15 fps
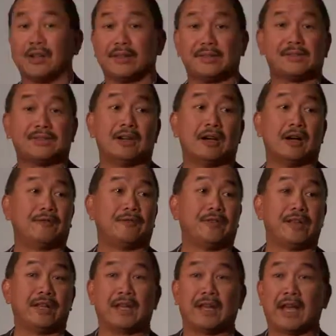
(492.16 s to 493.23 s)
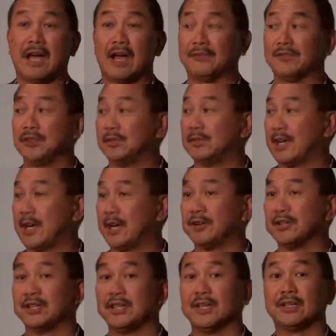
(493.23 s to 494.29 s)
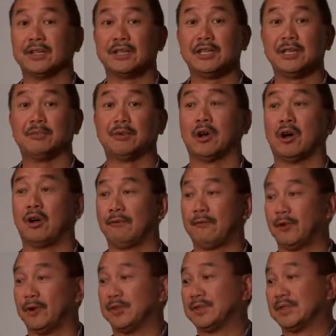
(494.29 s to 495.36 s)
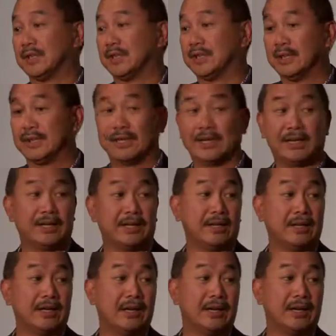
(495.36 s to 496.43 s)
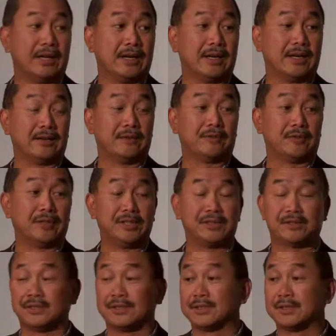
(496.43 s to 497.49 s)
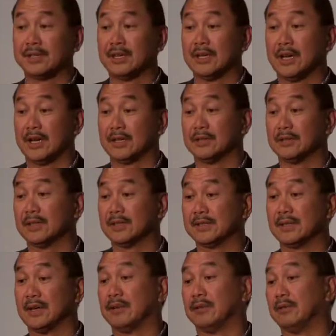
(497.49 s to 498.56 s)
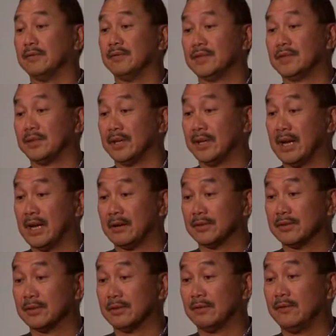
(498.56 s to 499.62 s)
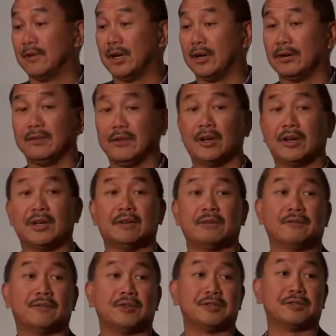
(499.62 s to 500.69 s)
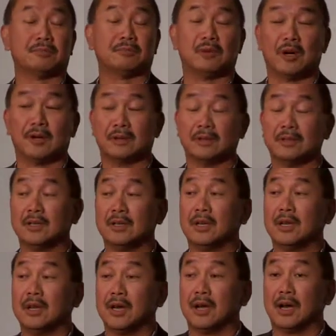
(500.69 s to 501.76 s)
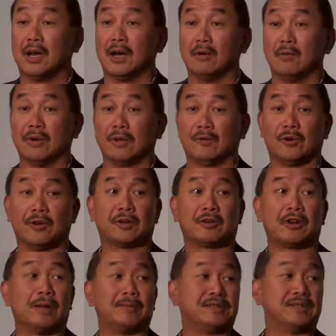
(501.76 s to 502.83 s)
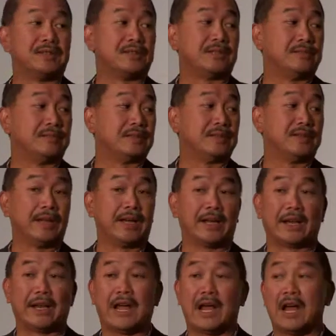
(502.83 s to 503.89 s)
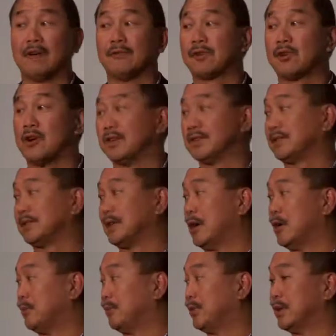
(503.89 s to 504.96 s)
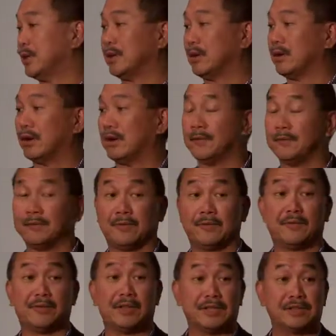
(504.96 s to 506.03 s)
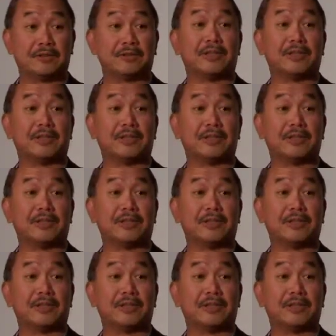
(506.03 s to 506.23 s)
all this stuff, and then they have to use energy to keep it all frozen in freezers until they sell their inventory down. So very, very inefficient model. With verticrop systems, they can have constant output of these